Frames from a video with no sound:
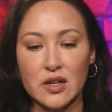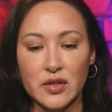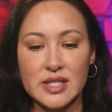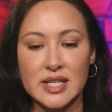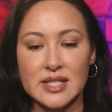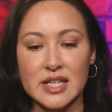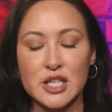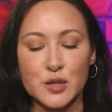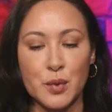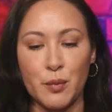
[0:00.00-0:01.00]
illnesses that
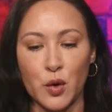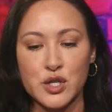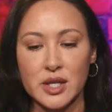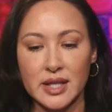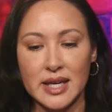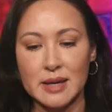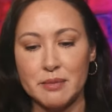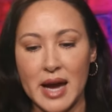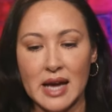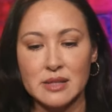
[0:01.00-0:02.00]
disproportionately
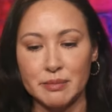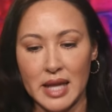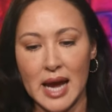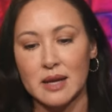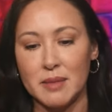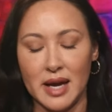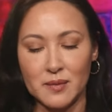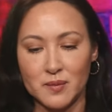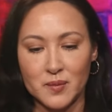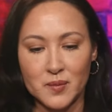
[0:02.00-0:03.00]
impact black men.